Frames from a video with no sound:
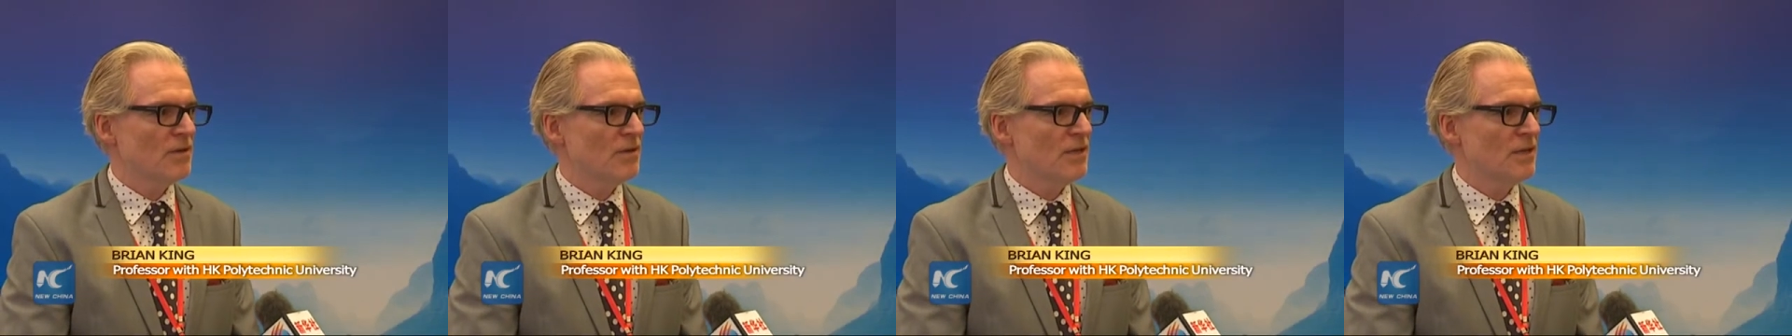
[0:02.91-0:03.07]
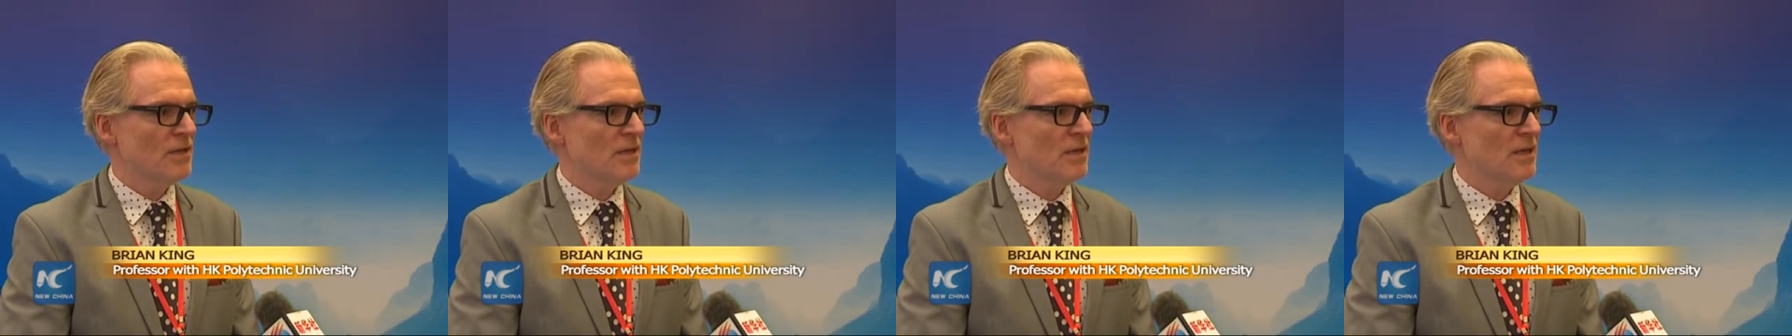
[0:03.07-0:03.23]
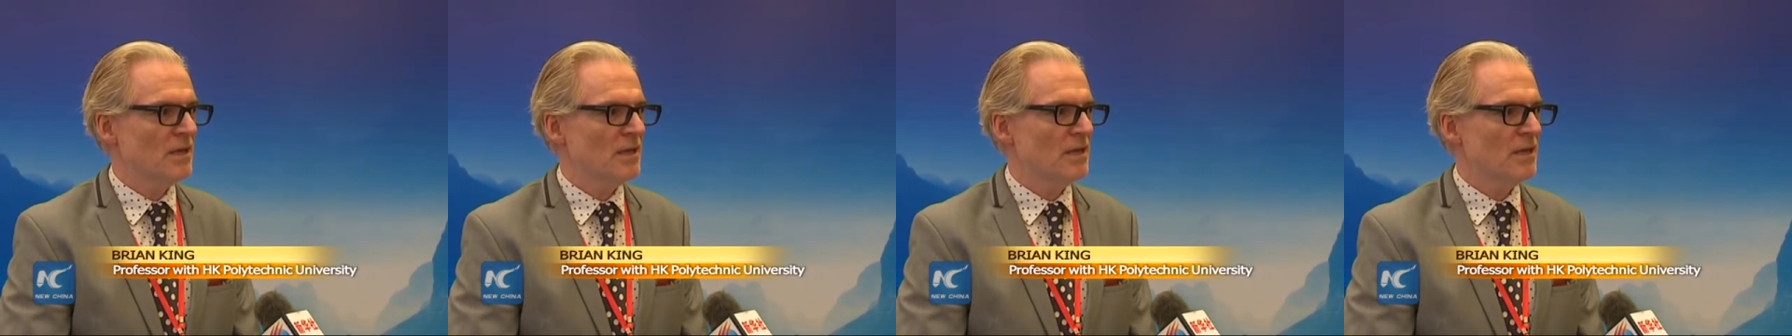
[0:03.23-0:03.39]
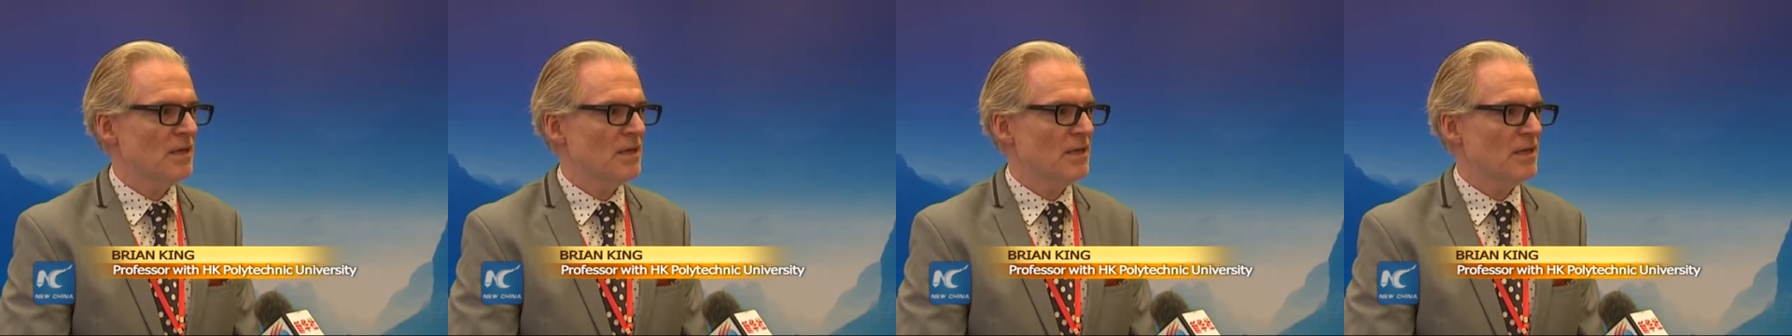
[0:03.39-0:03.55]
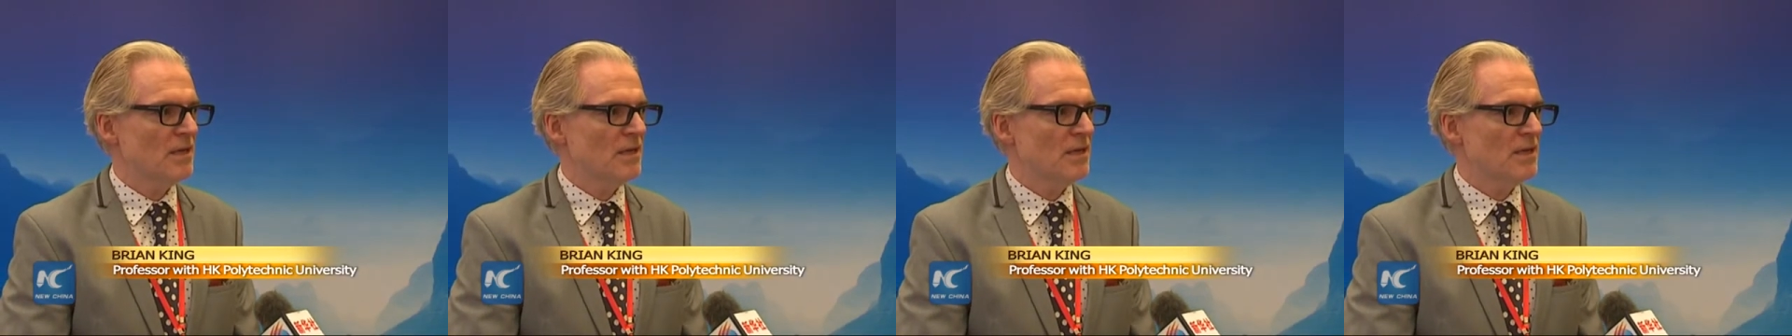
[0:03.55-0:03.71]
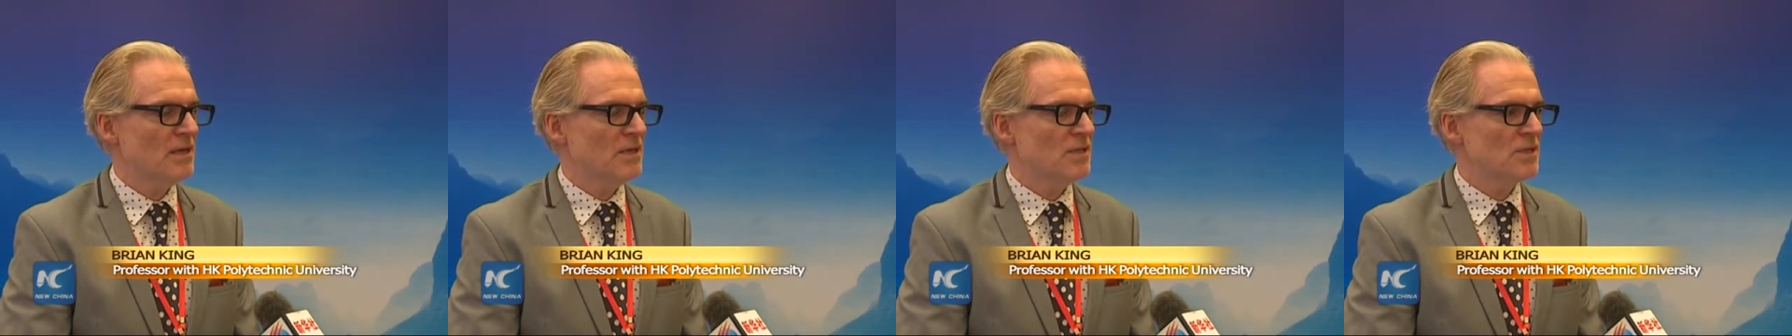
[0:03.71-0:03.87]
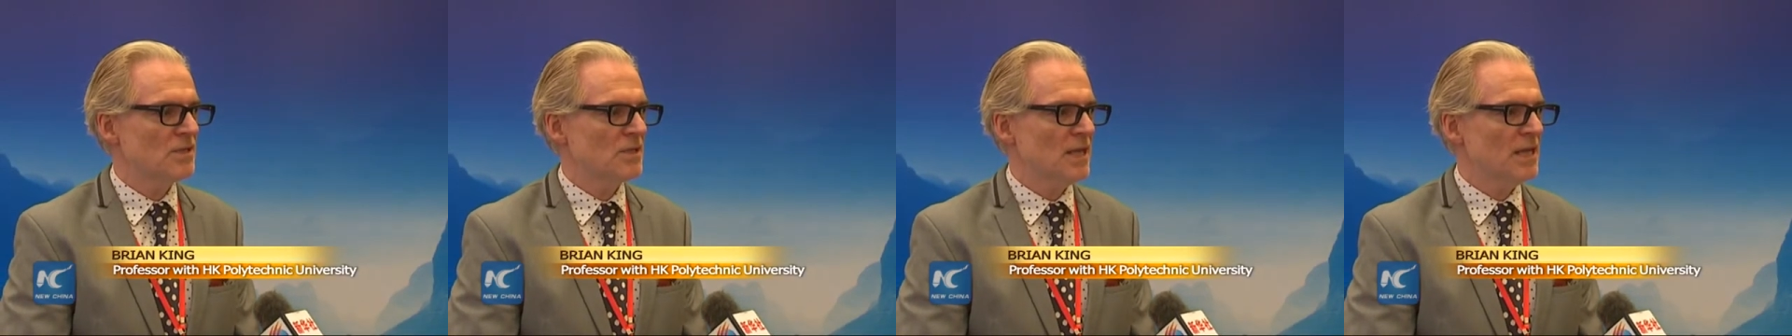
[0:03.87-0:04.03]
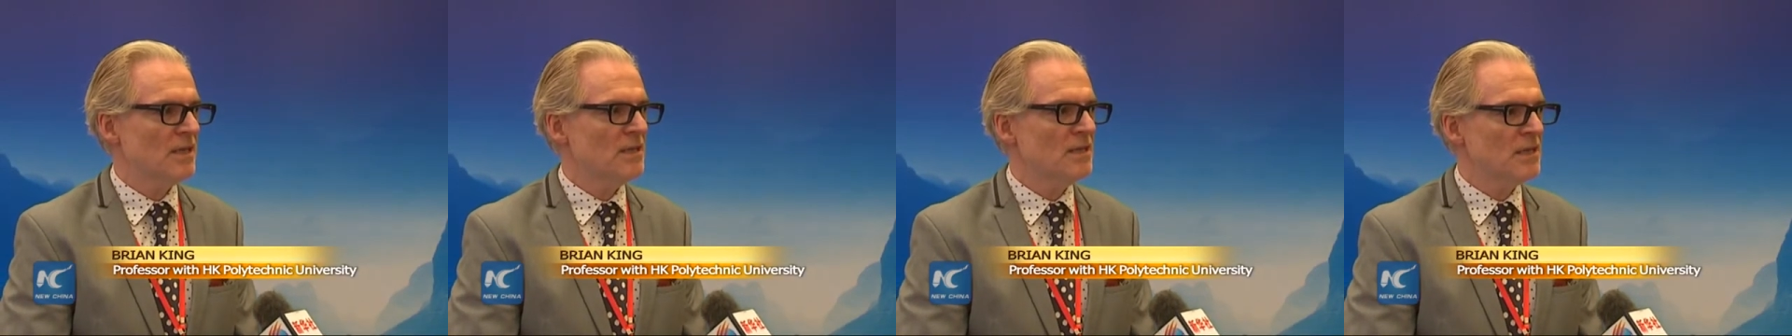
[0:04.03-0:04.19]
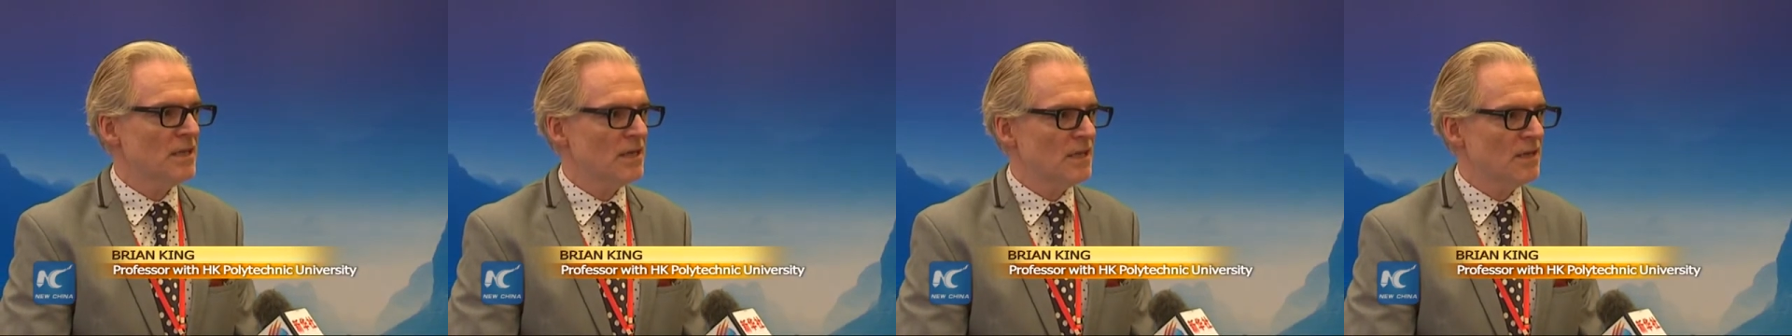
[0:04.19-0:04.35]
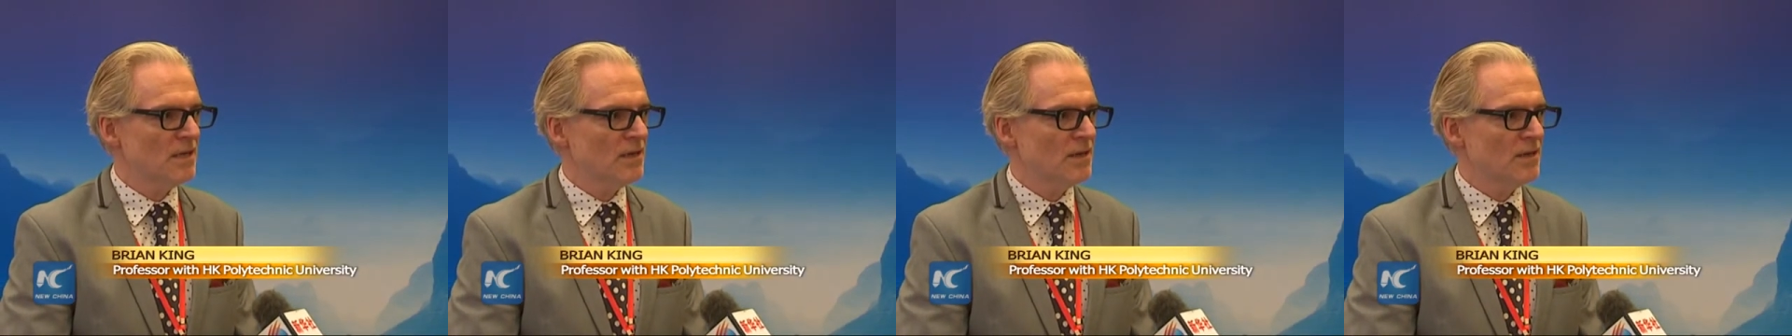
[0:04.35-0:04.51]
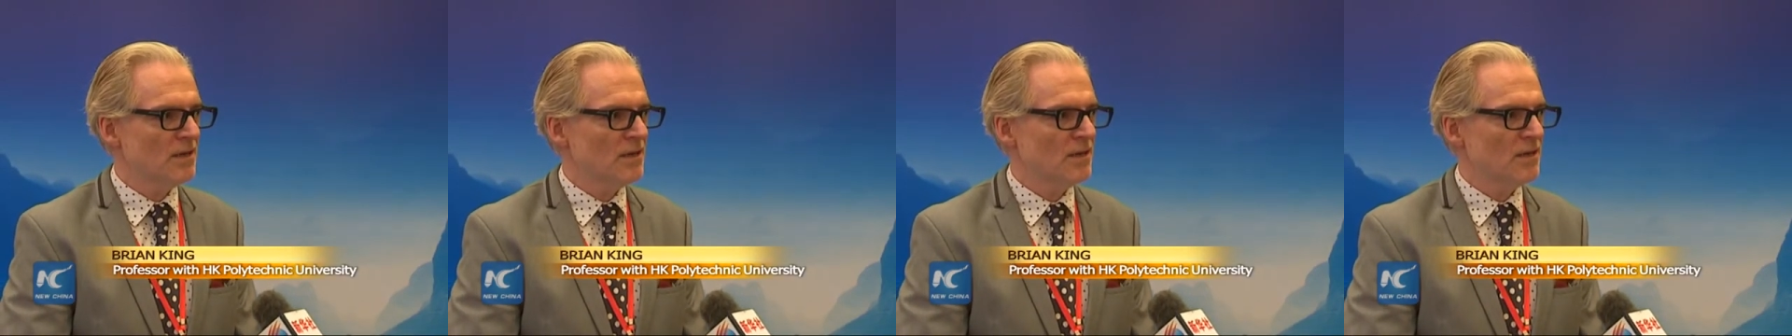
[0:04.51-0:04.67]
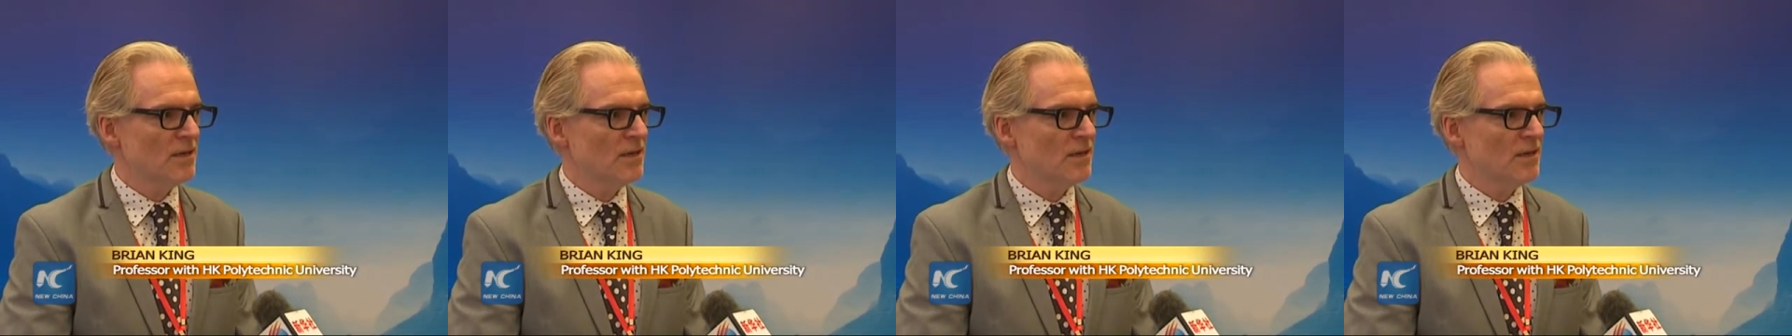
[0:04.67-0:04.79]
the sending